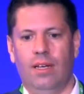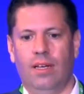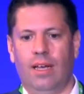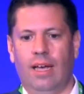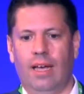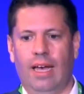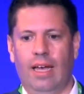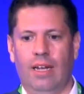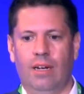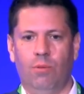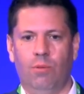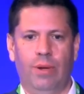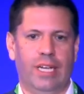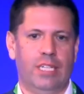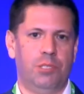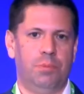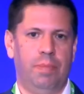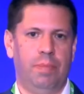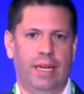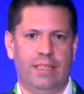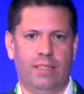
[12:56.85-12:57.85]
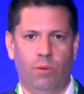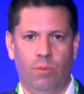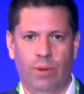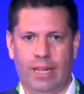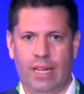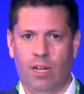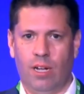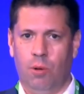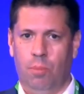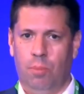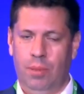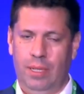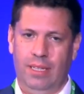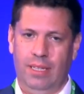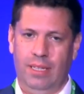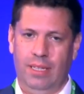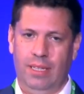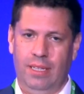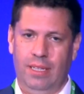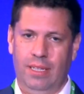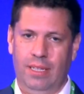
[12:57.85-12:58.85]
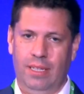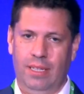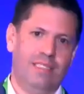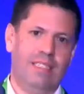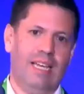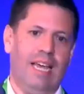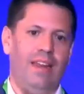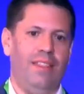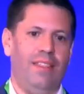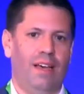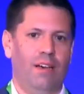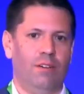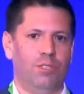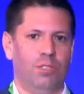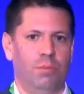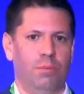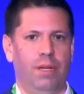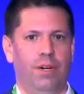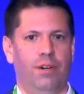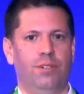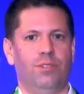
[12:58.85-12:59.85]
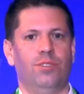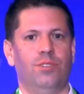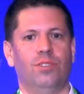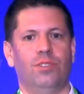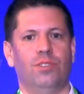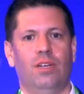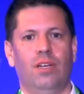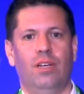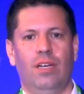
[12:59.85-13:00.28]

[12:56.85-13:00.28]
and we expect that we can complete the next 10,000 meters